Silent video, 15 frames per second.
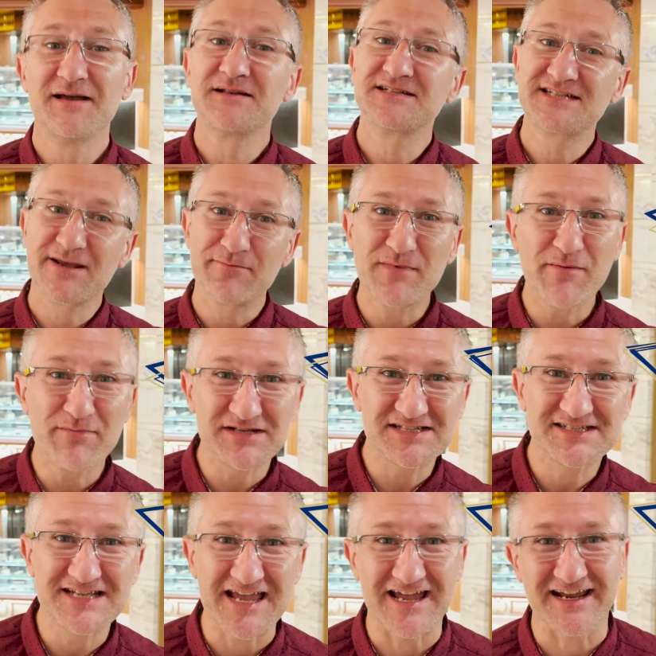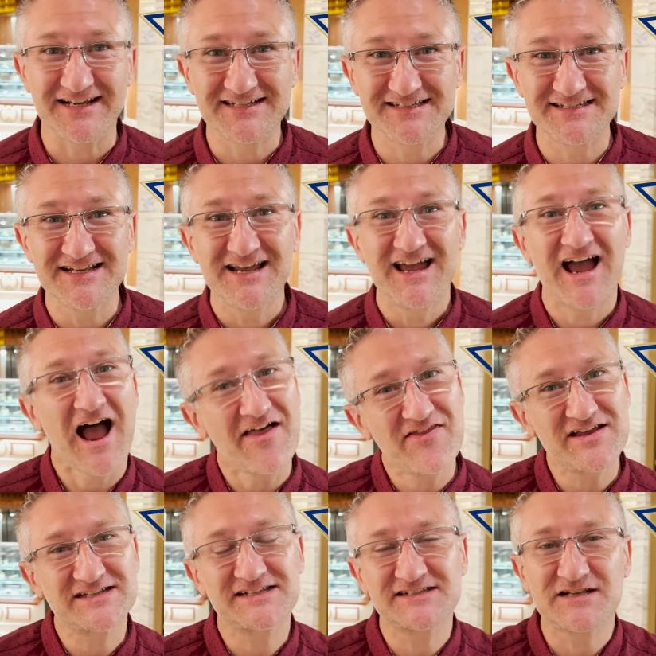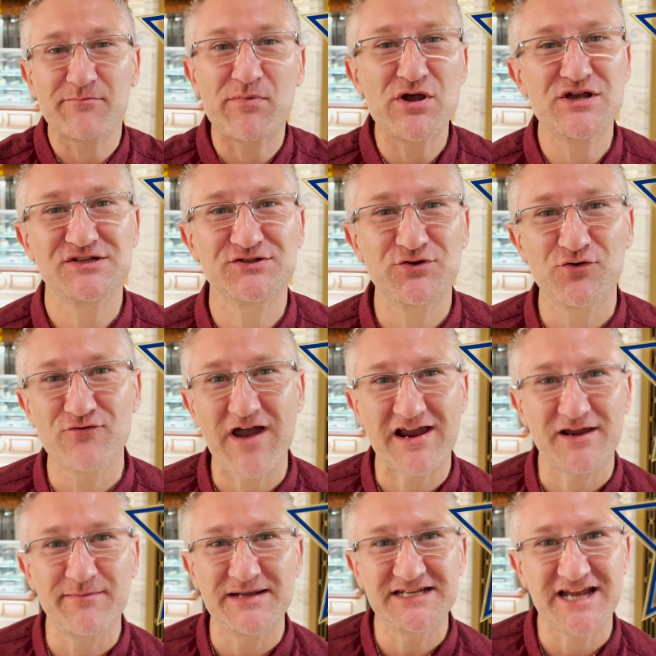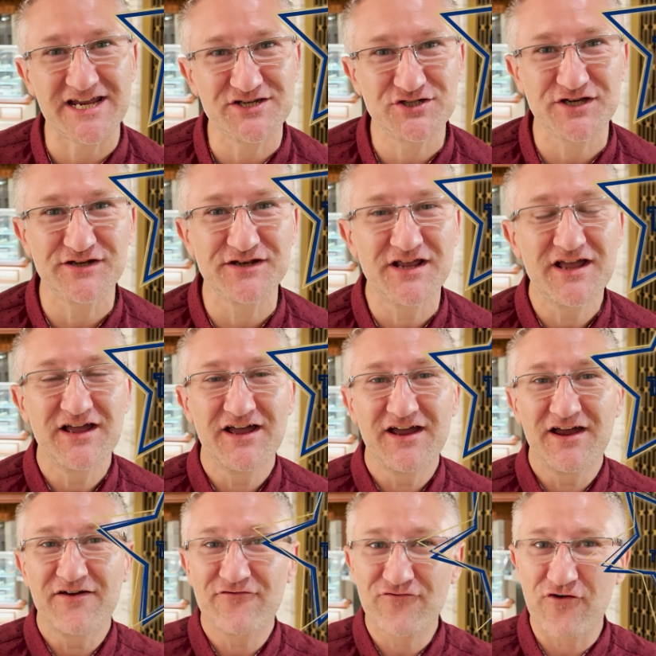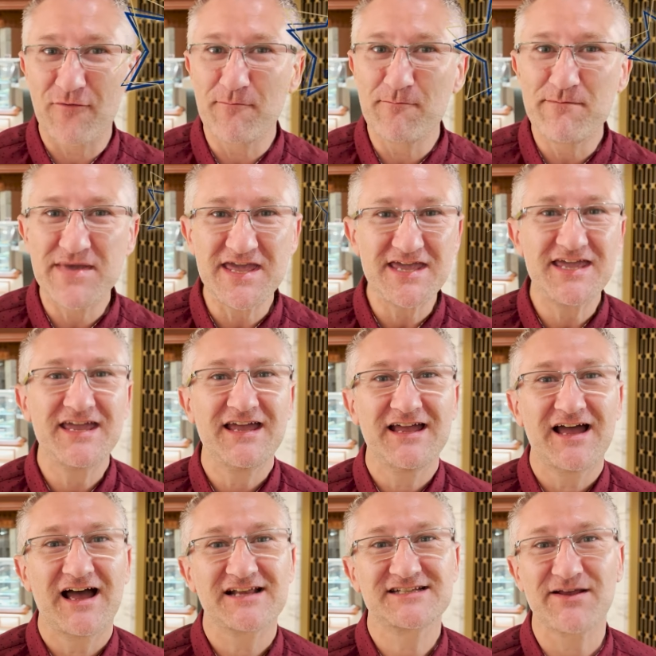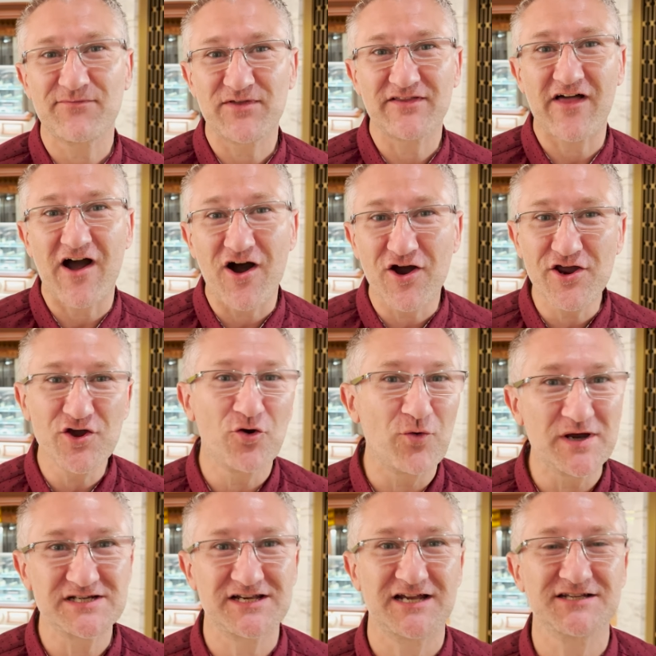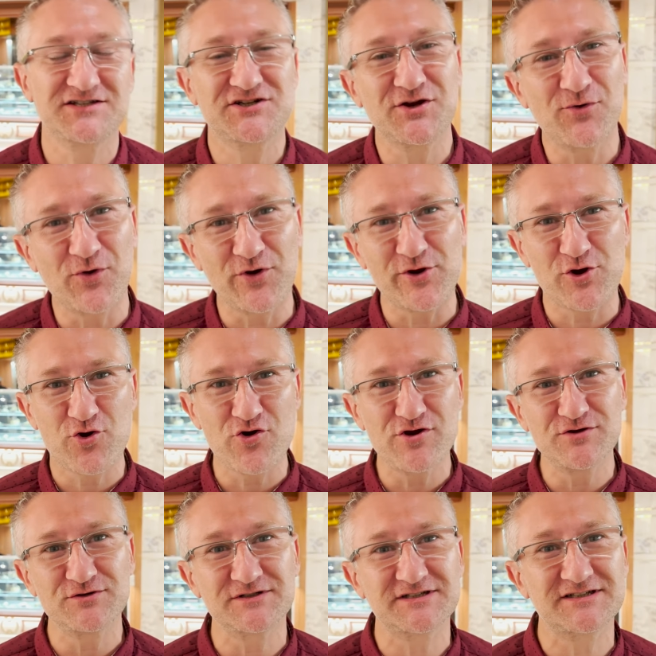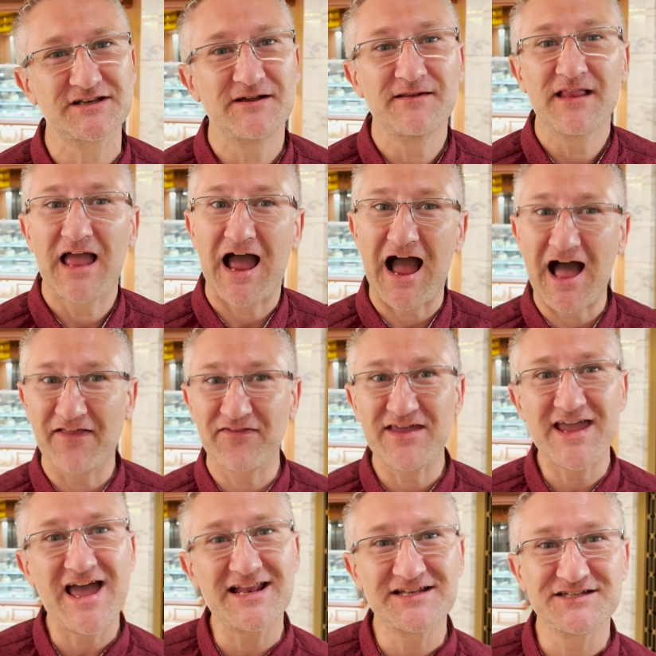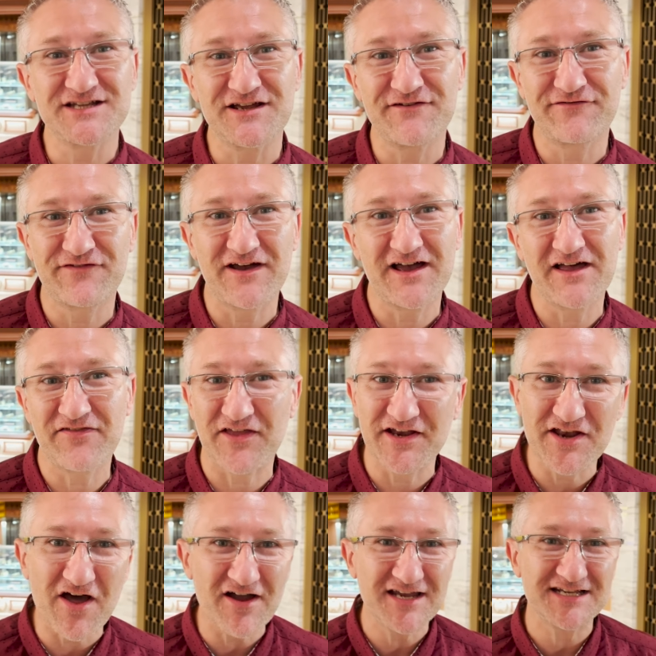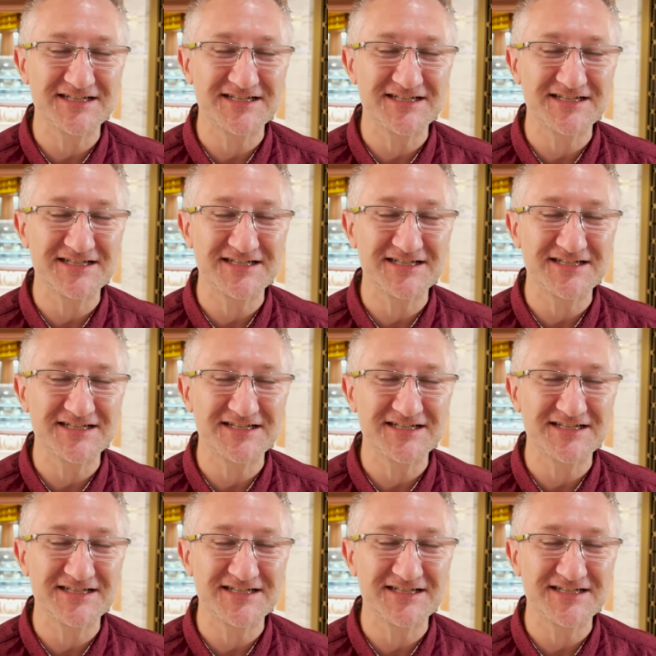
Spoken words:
Tip number six, and this is a personal recommendation from me, something that I always like to do on a cruise. At the end of the night,